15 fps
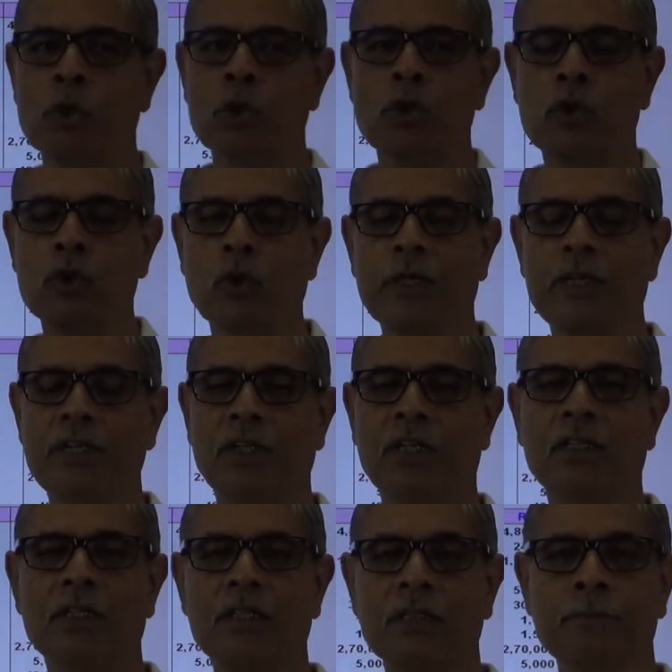So
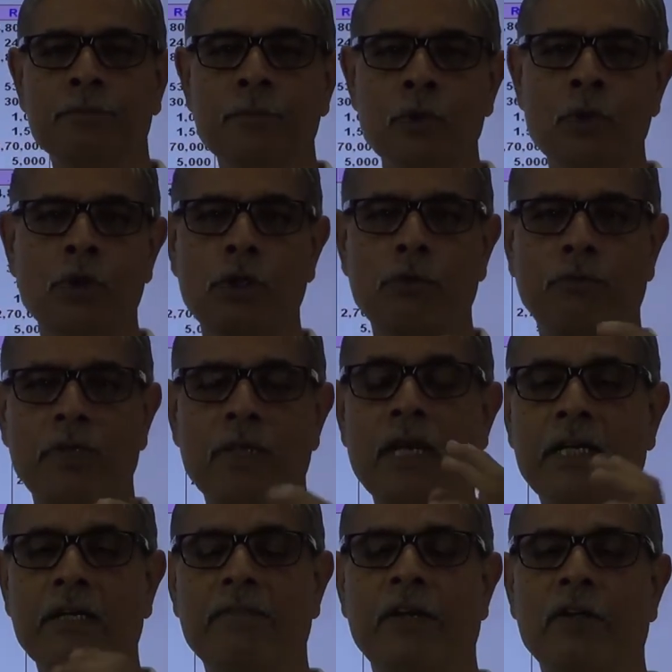here we are
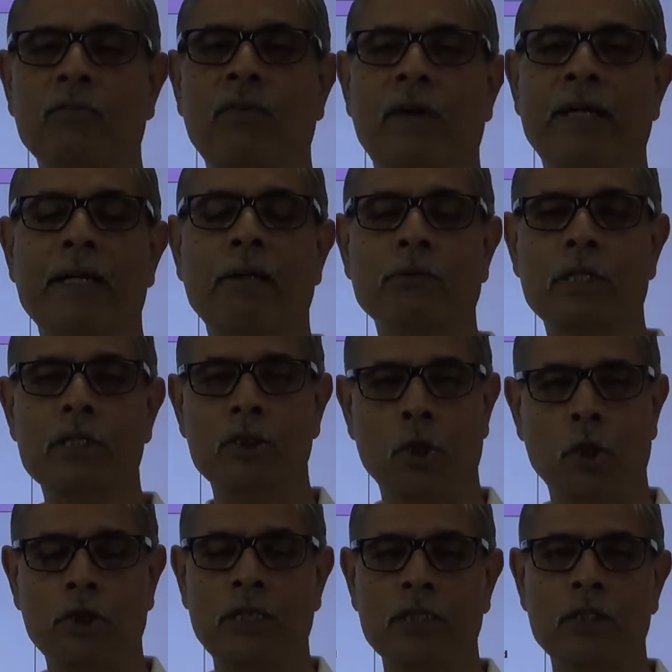required to find out the
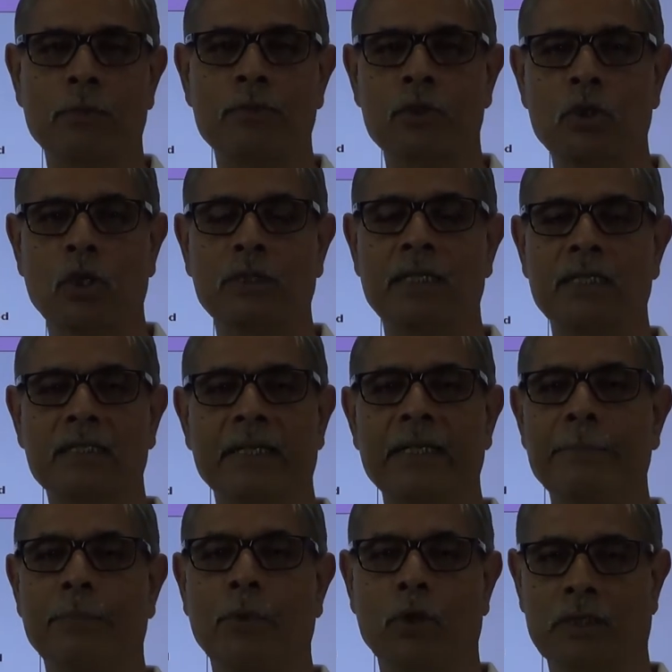shortage of stock. That's an
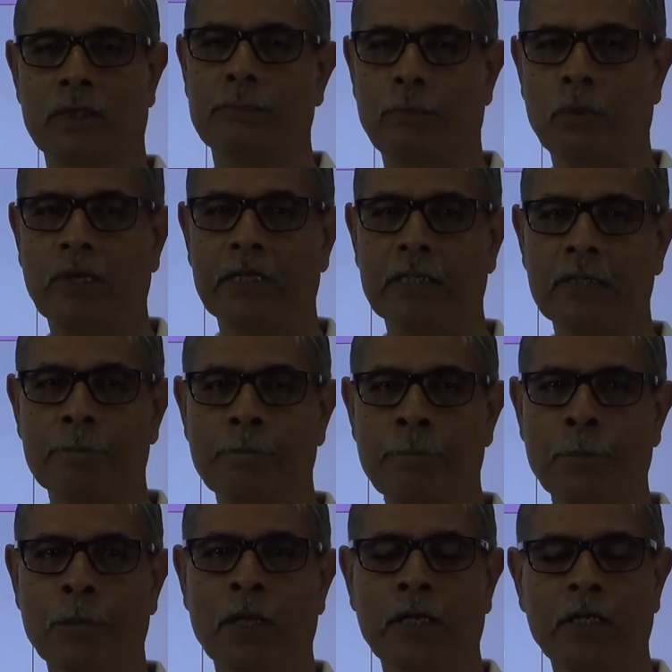important point.
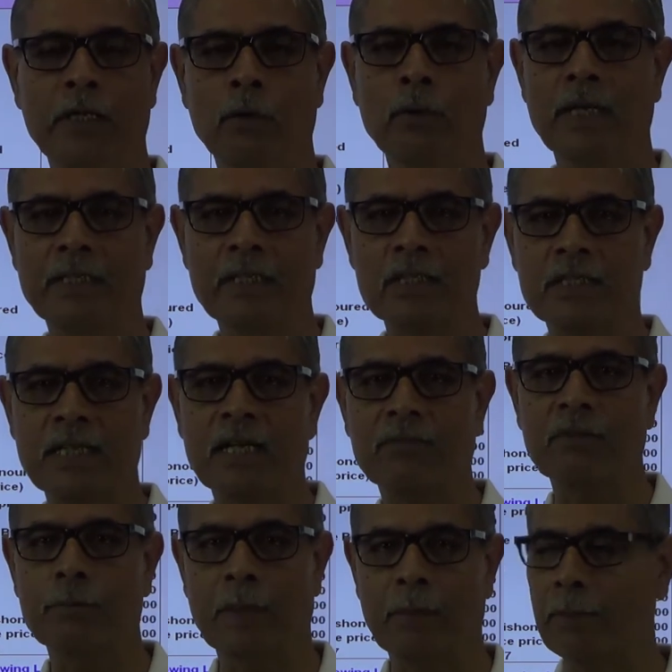Now let us start
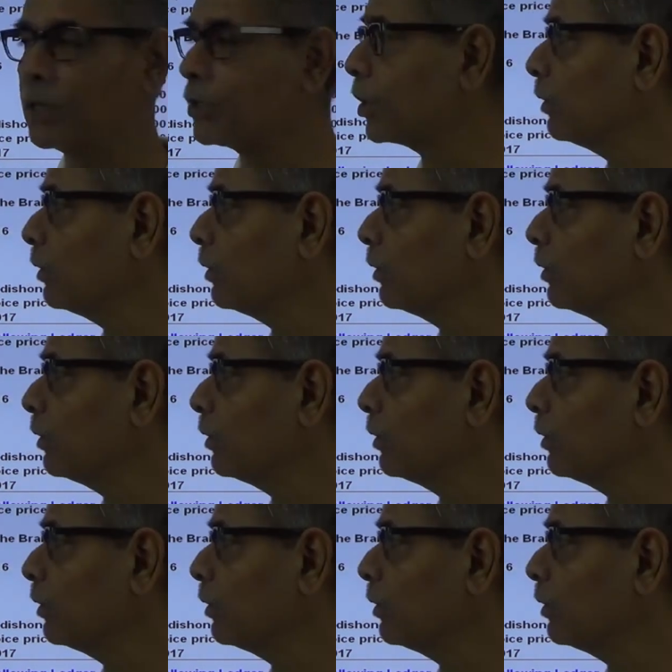with preparation